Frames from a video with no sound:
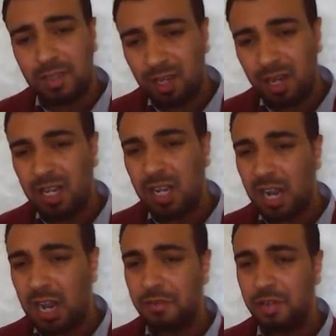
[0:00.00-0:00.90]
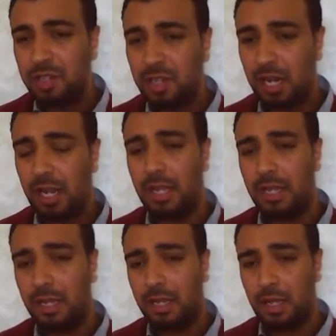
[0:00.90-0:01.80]
Taking everything
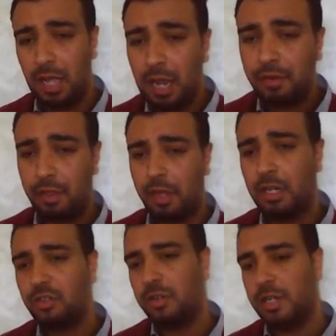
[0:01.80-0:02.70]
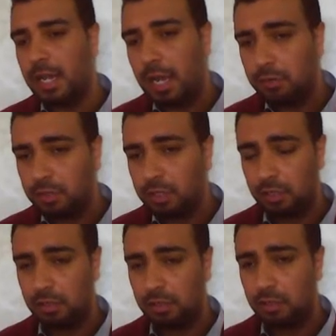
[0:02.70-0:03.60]
into account,
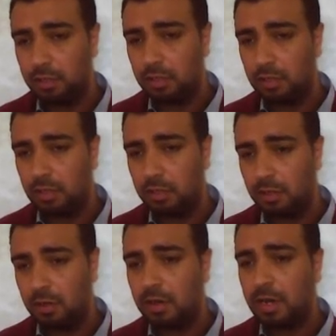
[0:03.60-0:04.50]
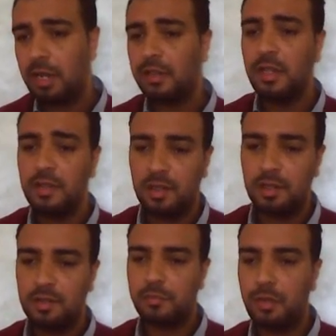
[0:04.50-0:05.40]
okay, this
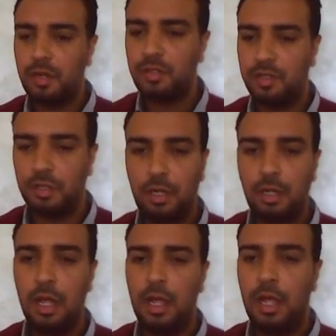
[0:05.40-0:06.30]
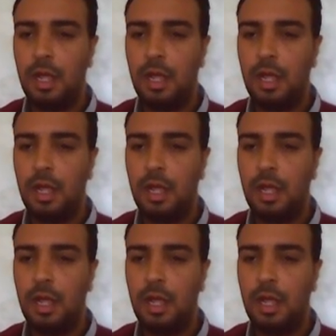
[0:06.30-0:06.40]
is the personal